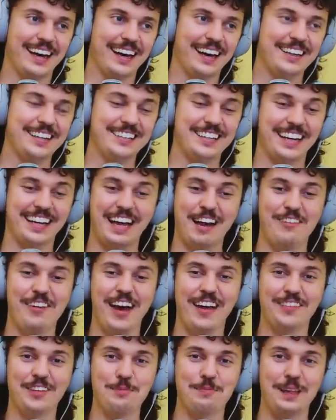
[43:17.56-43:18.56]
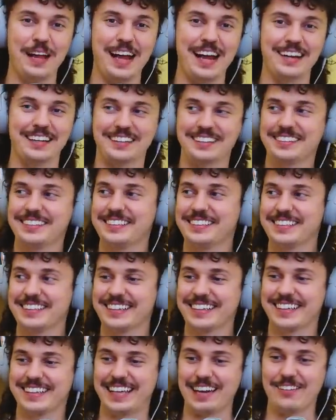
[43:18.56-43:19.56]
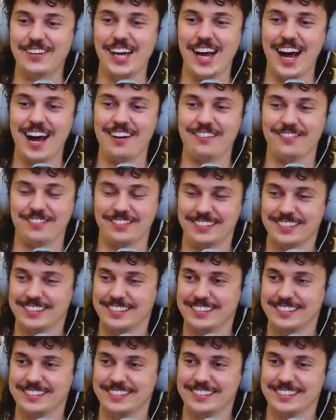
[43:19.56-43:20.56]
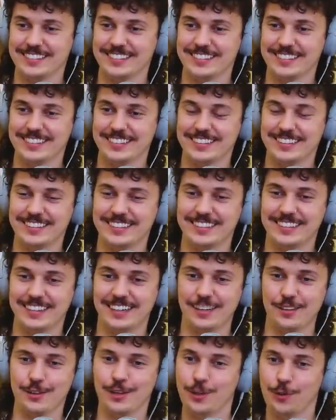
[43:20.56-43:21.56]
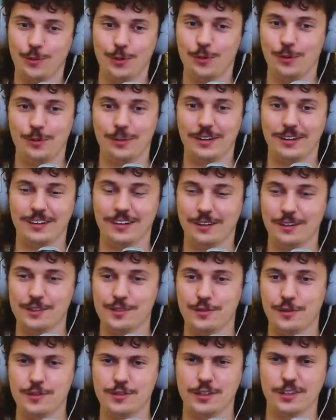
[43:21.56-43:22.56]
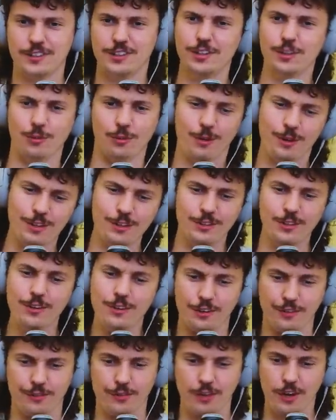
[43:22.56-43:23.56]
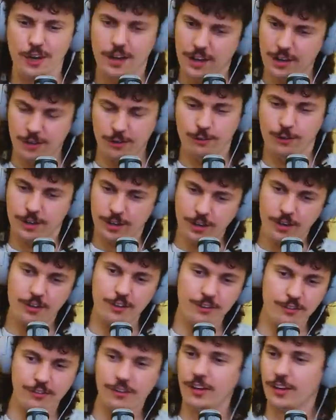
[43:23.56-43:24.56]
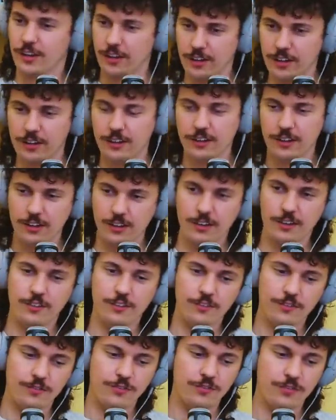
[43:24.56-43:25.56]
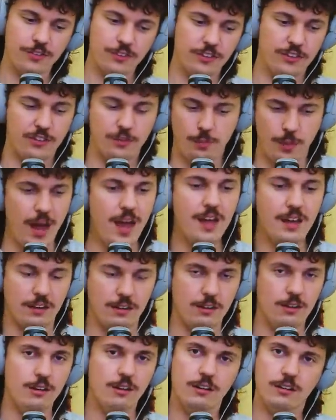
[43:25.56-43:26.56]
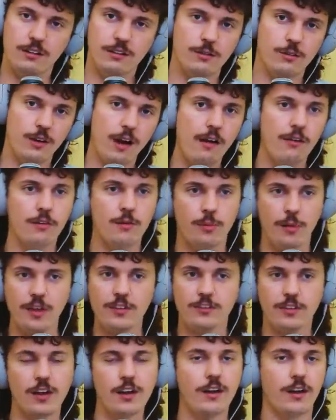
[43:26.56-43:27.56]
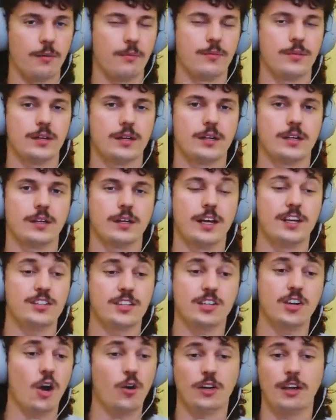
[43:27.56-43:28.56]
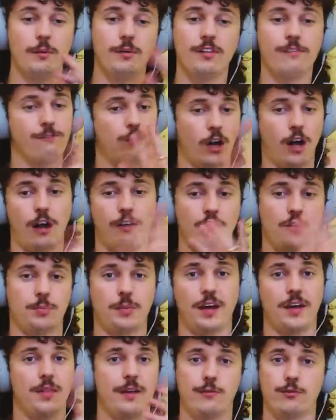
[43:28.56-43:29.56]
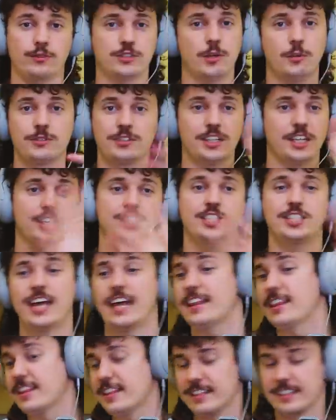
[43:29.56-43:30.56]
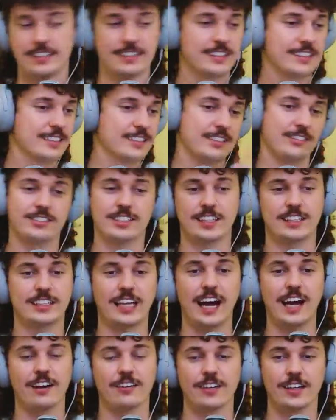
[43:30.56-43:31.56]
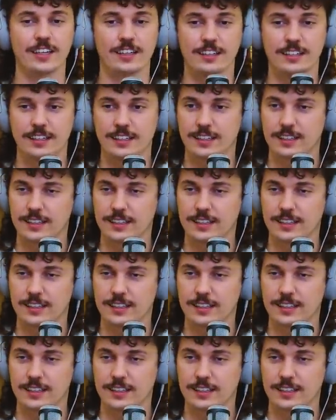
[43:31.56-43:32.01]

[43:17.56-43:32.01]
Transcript: And he's like, get me off the plane! Get me off! And he's like, whoa. All his friends are like, dude, what are you doing? We're going to fucking Spain, dude. Right on the best on. He's like, no, get me the fuck off the plane. Someone's going to shit. Someone's going to diarrhea.